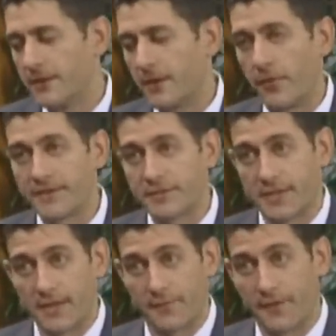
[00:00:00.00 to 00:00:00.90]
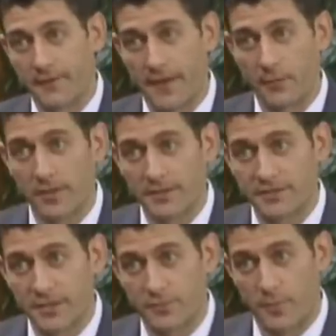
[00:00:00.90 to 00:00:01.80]
Now, that's the kind of thing that I would like to
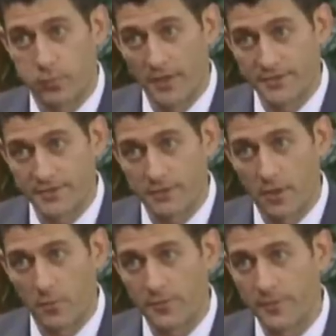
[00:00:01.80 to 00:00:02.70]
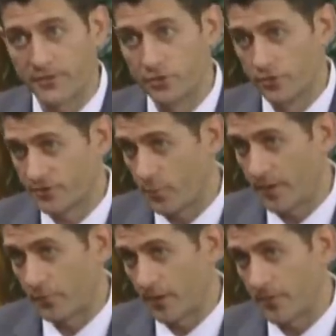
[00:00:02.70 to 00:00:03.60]
see us replace this law with, but the soonest we
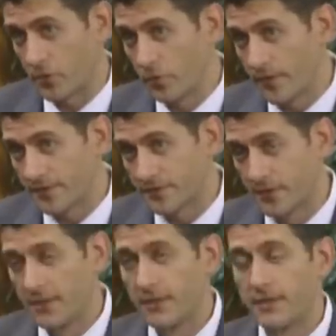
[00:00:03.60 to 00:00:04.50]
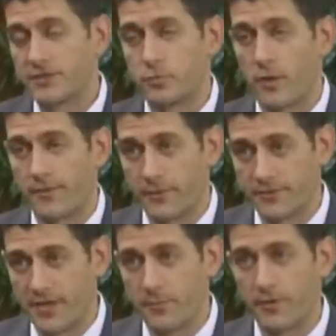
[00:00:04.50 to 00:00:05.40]
can probably do this is
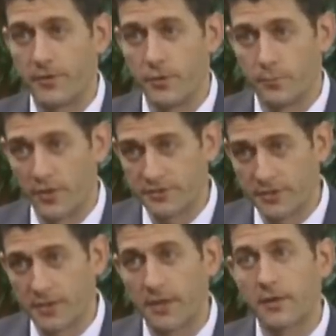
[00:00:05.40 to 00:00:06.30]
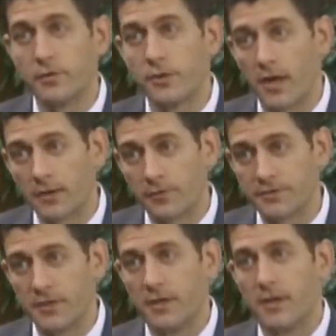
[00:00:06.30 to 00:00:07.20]
2013 with a new president and a new
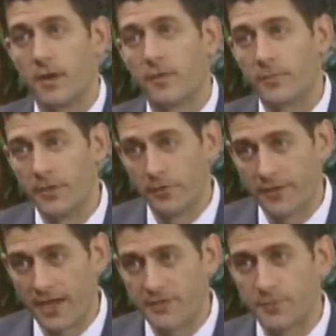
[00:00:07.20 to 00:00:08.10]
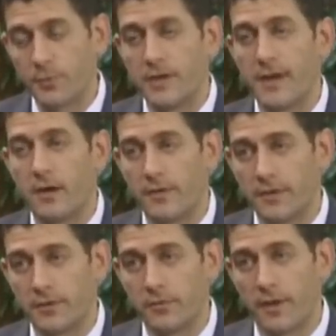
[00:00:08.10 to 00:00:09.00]
Congress. We have to build the case between now and then
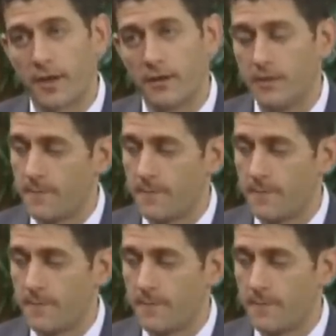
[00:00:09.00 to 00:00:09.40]
to do that.